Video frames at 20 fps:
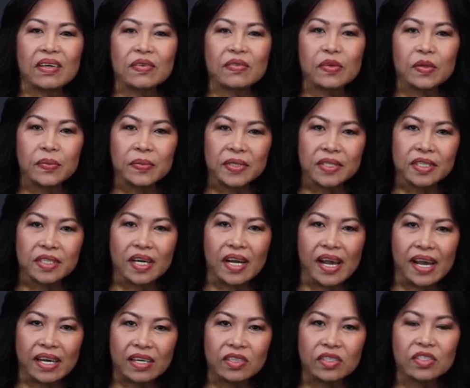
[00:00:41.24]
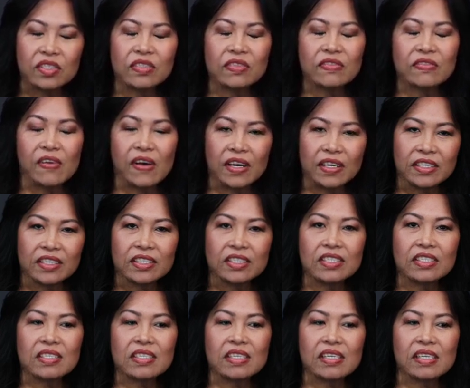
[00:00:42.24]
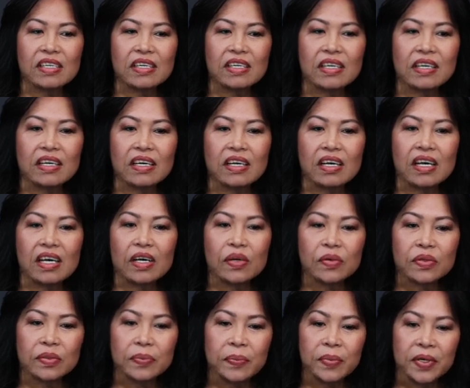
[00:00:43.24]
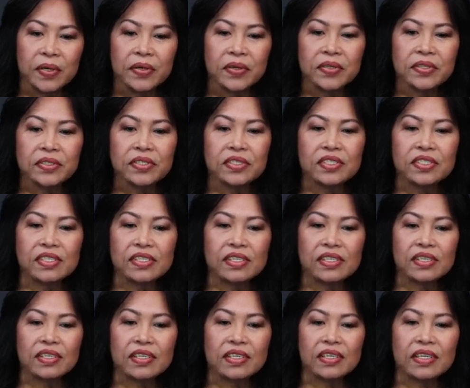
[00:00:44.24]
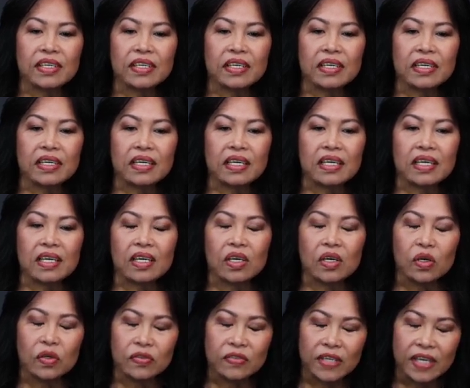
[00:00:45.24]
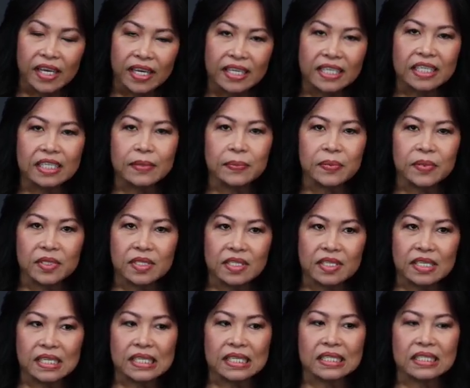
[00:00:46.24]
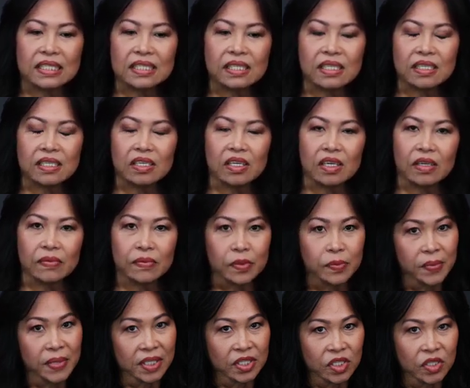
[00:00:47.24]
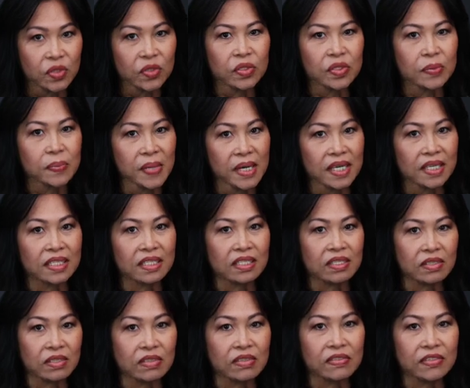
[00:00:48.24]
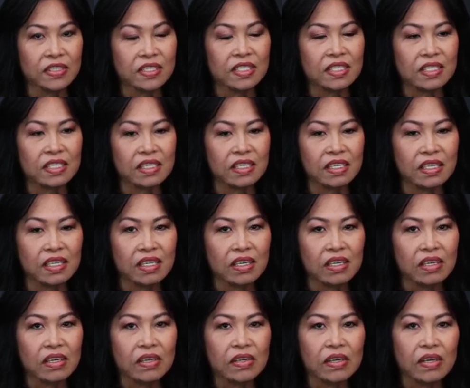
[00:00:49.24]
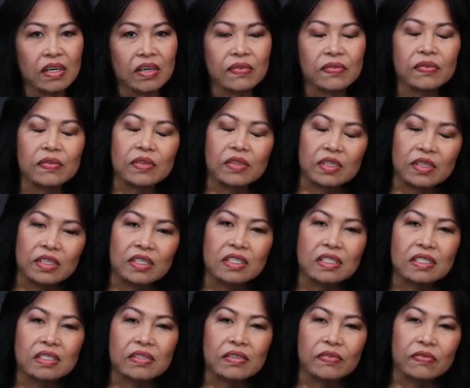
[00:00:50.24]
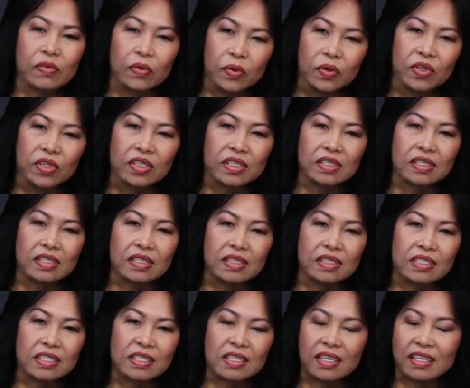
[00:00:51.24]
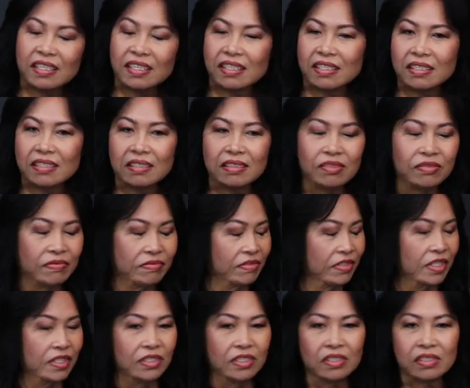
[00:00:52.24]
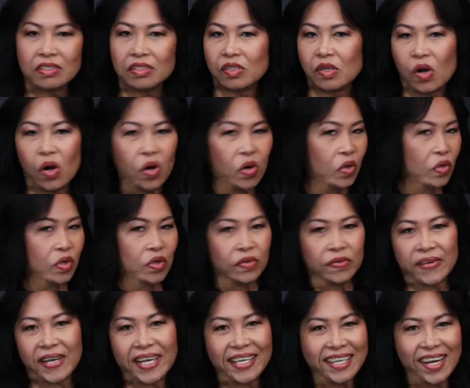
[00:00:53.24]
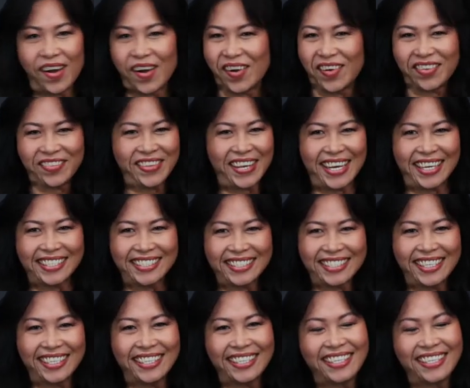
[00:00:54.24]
From our house fires, I was burned over 80% of my total body surface. Third, fourth, second, first, all that.